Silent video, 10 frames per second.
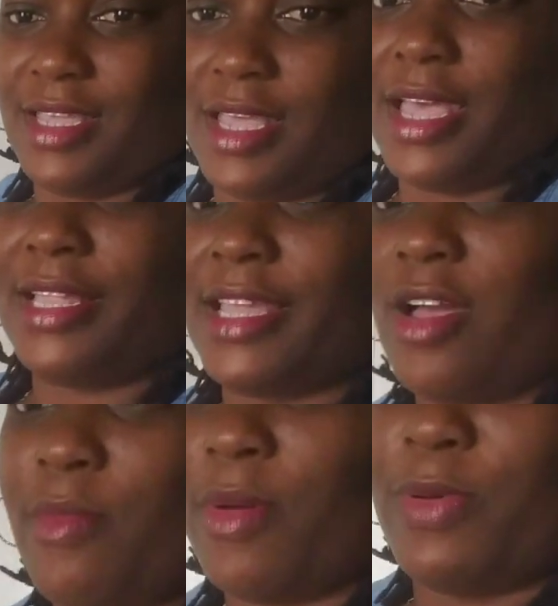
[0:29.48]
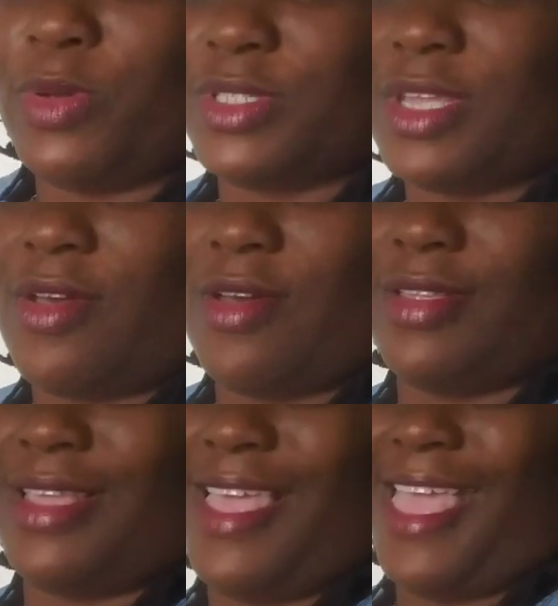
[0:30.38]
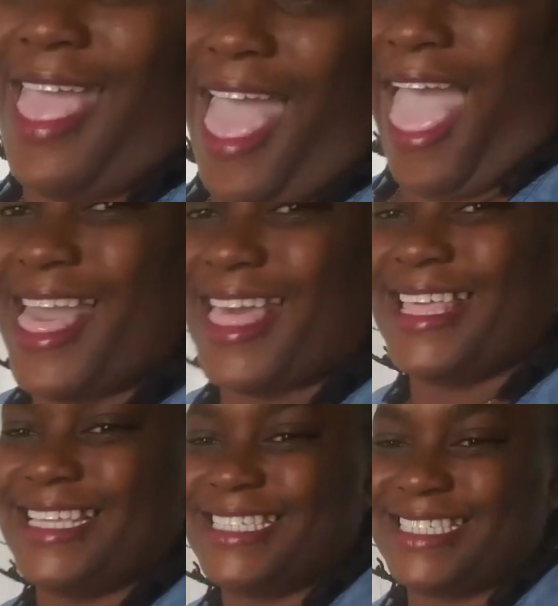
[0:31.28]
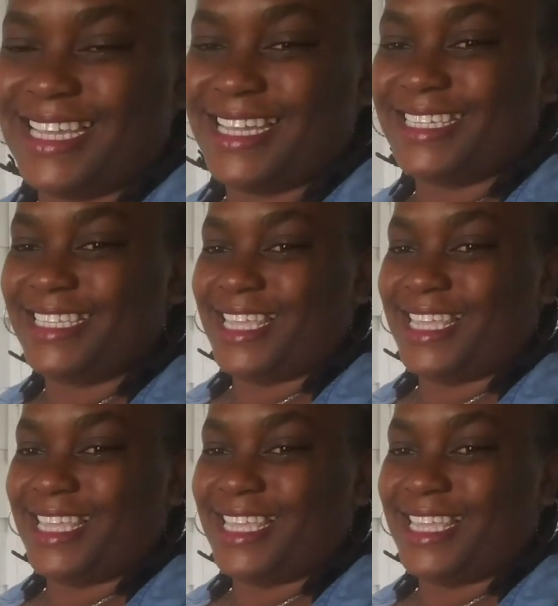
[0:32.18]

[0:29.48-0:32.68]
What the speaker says: And I got my boots on. So guys,